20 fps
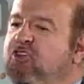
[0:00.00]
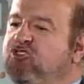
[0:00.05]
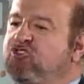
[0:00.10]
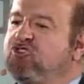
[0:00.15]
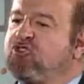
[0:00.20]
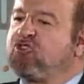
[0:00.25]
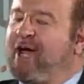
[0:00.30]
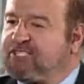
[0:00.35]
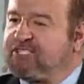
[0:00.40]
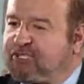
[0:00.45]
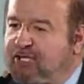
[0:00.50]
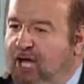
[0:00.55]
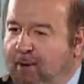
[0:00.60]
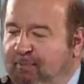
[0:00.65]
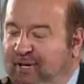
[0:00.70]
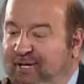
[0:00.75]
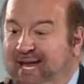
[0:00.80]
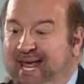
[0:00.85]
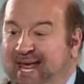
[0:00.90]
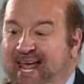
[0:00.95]
try and
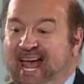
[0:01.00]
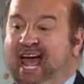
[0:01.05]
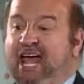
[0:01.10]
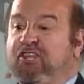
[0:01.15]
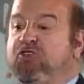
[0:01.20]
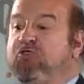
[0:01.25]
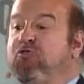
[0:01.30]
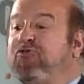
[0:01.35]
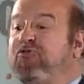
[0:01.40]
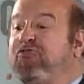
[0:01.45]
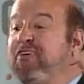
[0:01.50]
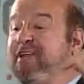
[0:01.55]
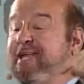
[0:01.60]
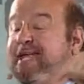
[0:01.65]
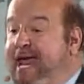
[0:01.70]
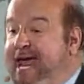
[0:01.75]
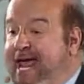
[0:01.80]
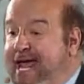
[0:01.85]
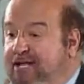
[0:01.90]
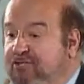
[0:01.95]
stop it, and you
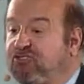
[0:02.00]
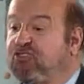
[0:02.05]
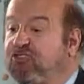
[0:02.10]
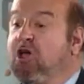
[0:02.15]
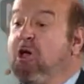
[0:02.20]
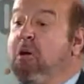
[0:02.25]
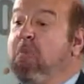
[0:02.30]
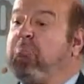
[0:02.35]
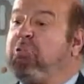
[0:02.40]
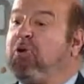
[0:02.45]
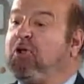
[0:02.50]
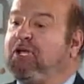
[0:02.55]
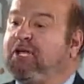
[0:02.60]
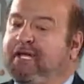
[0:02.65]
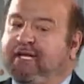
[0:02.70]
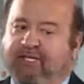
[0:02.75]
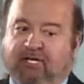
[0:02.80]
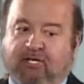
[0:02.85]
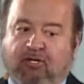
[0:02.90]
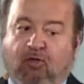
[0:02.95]
finance
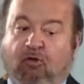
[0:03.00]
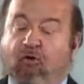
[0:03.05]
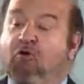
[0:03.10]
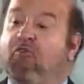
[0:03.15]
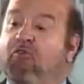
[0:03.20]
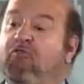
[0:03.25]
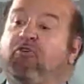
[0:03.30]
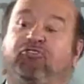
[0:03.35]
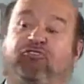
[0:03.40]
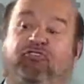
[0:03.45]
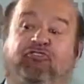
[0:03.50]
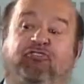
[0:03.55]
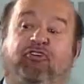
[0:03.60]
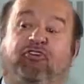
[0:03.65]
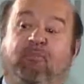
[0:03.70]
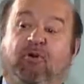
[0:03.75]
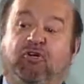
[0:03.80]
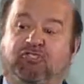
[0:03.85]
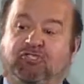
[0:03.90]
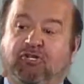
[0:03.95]
political versus
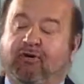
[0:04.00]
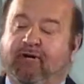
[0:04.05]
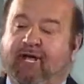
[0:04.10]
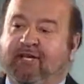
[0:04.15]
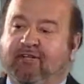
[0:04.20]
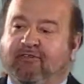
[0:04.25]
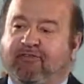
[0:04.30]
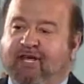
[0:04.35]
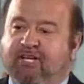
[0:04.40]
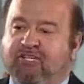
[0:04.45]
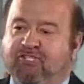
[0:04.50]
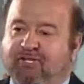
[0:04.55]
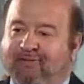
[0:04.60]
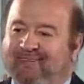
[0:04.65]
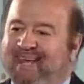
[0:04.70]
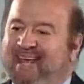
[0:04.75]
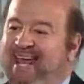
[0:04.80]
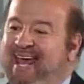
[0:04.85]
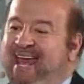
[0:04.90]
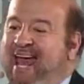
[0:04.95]
commercial organizations.
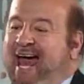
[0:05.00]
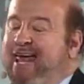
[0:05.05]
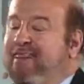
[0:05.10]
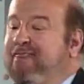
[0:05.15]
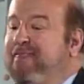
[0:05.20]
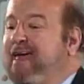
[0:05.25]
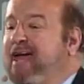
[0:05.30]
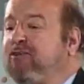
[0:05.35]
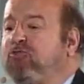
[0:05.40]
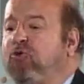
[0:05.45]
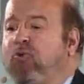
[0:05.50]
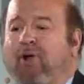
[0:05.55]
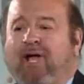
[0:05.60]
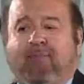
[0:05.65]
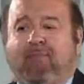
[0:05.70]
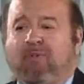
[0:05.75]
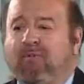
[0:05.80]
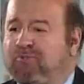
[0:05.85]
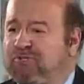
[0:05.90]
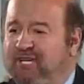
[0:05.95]
And that's what
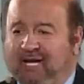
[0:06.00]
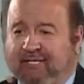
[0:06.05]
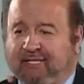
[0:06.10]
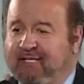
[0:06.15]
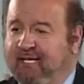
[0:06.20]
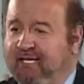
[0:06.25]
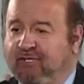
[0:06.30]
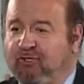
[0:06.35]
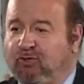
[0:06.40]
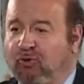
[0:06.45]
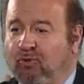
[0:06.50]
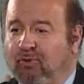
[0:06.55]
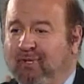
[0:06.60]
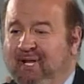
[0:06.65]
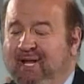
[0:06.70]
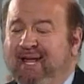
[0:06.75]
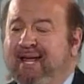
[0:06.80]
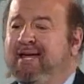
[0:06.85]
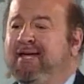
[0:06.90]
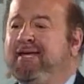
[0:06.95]
I'm objecting to.
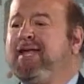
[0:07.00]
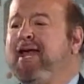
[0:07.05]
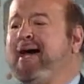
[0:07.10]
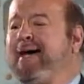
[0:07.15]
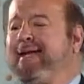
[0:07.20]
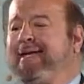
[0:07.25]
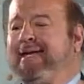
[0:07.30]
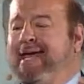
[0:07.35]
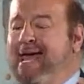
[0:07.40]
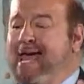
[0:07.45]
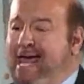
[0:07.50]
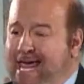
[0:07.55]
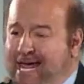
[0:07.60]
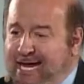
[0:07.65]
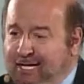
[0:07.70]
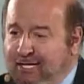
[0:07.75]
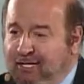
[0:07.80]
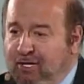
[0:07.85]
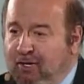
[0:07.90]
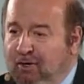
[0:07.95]
Not
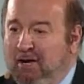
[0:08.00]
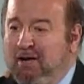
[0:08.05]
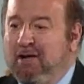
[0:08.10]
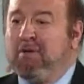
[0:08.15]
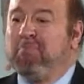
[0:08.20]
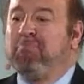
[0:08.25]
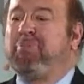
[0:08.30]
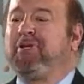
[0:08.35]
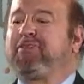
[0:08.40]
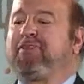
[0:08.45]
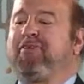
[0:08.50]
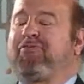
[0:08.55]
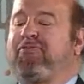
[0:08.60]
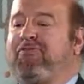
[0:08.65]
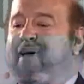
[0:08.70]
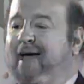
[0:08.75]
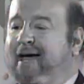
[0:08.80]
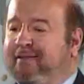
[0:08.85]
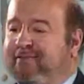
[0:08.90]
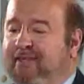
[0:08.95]
aid, but the
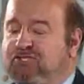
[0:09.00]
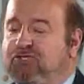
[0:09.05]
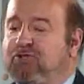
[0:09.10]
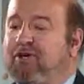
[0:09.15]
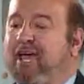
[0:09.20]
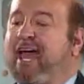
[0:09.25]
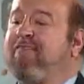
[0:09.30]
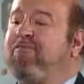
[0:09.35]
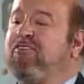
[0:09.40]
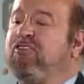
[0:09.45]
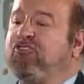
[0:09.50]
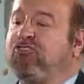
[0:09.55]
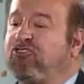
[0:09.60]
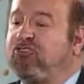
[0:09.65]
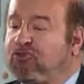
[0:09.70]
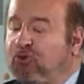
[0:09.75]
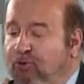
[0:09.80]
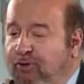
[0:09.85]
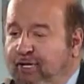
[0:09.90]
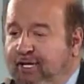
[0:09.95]
fact that you haven't
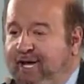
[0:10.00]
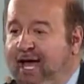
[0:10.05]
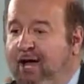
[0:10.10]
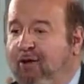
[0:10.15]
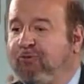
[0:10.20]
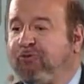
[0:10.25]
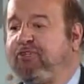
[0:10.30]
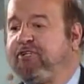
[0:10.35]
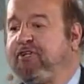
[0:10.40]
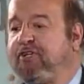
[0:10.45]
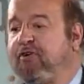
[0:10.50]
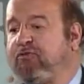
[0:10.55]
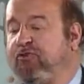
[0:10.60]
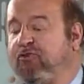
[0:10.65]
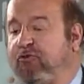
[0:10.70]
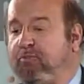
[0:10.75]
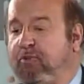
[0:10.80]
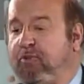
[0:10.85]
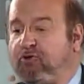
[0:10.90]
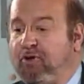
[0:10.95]
sorted out the difference
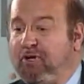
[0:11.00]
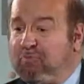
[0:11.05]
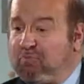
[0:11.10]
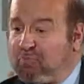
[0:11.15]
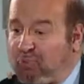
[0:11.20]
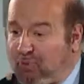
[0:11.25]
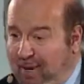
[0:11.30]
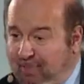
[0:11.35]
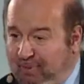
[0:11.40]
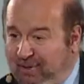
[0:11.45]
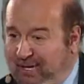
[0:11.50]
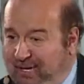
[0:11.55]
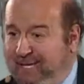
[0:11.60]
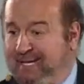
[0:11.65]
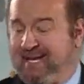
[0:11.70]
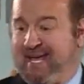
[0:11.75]
between property